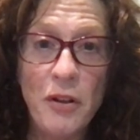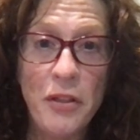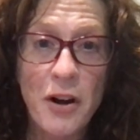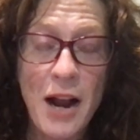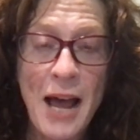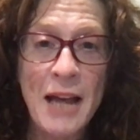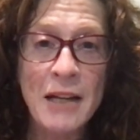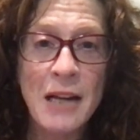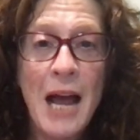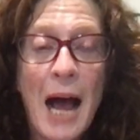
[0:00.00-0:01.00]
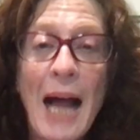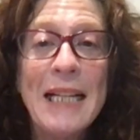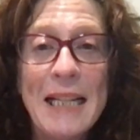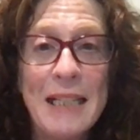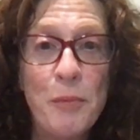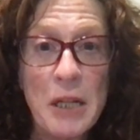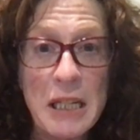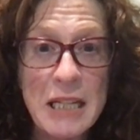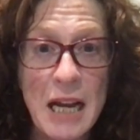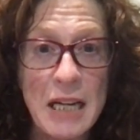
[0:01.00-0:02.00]
they're at, I need to be
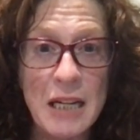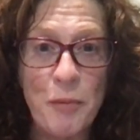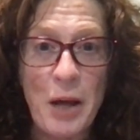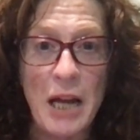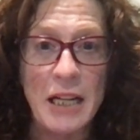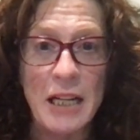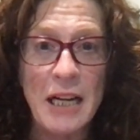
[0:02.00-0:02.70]
excited about it.